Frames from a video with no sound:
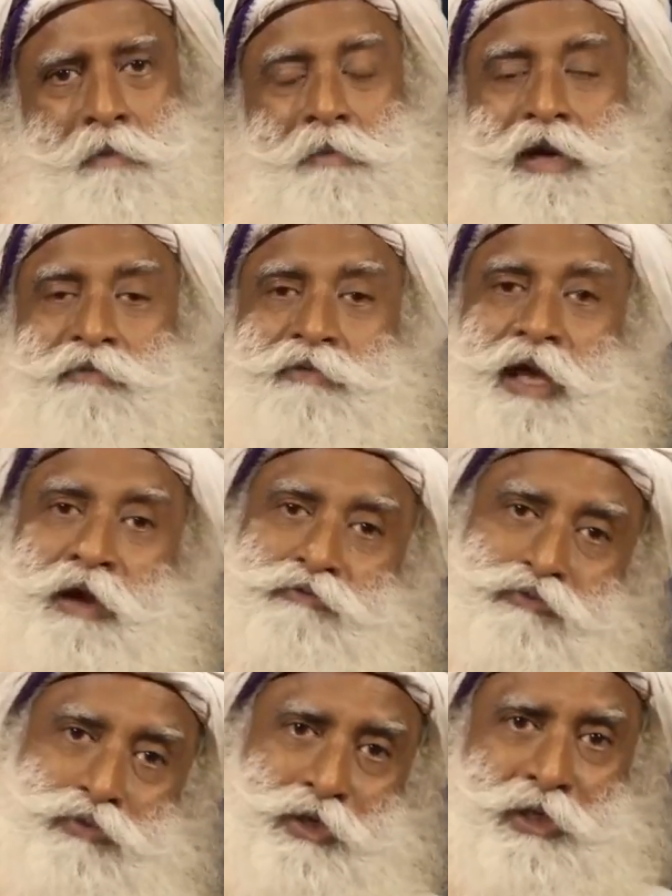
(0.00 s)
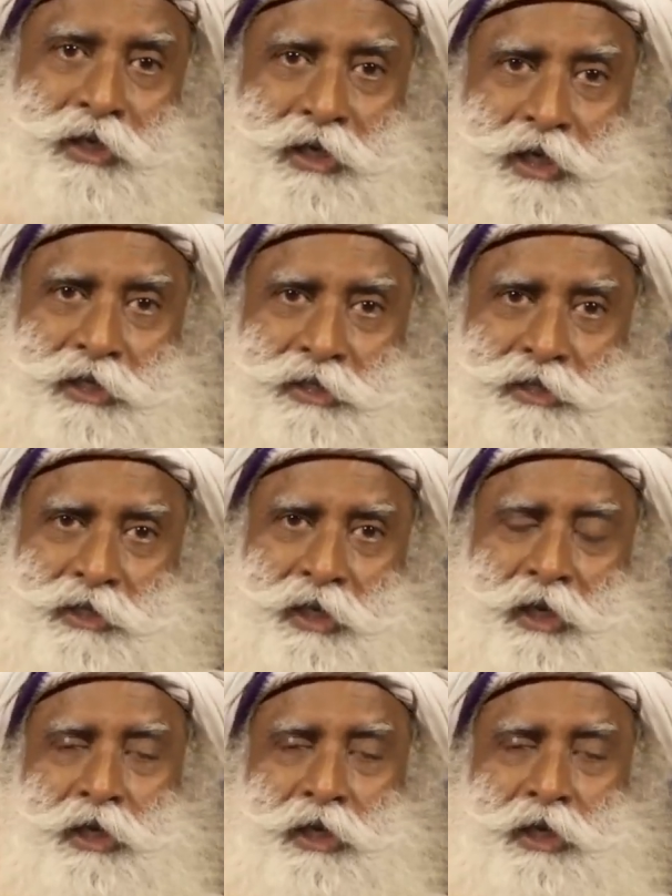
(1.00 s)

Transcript: but we have food in the country.